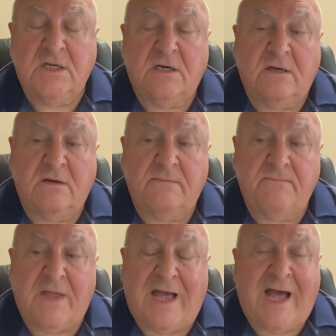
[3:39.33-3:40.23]

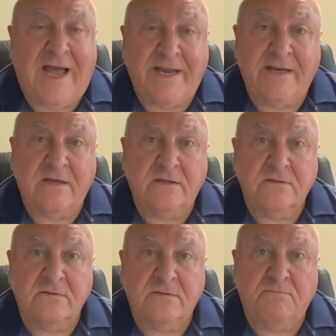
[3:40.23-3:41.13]
I
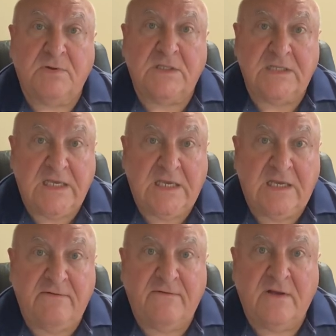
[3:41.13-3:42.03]

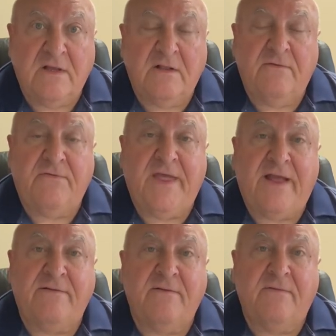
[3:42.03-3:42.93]
believe
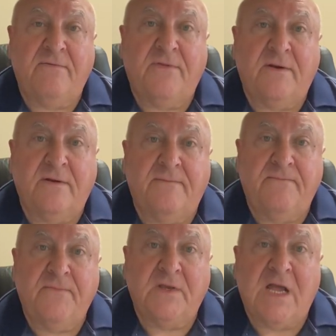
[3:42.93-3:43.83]
that the
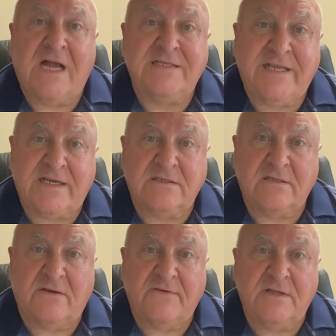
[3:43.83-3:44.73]
context
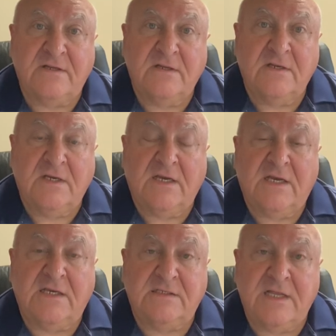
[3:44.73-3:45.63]
of it
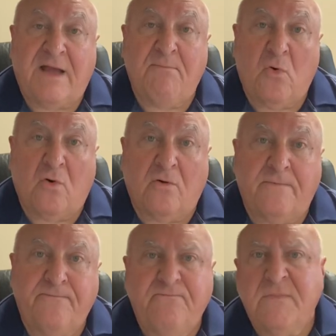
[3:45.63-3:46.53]
is not moral.
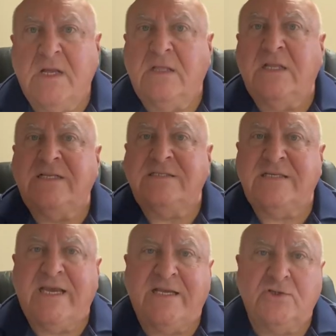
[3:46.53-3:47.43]
Let's
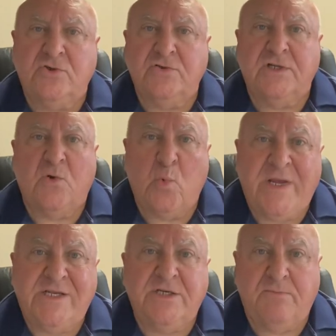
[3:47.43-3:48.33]
say it's using a
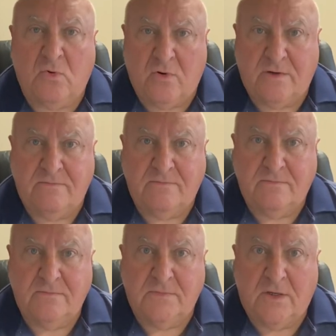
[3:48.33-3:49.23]
Ouija board,
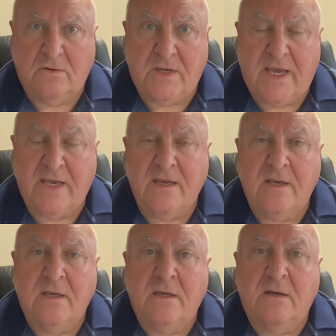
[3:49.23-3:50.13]
okay?
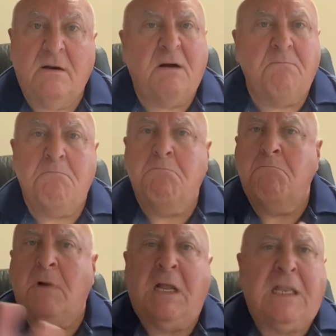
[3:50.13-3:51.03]

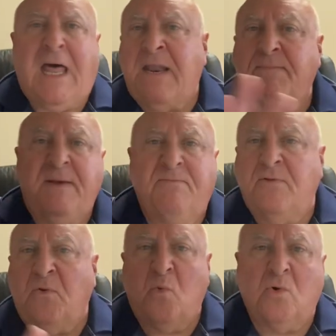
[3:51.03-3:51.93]
A lot of people
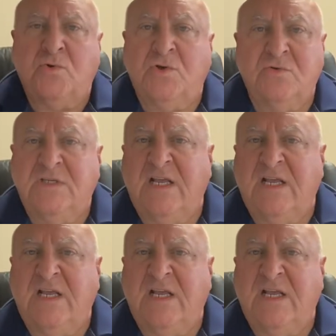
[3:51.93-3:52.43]
in the world don't see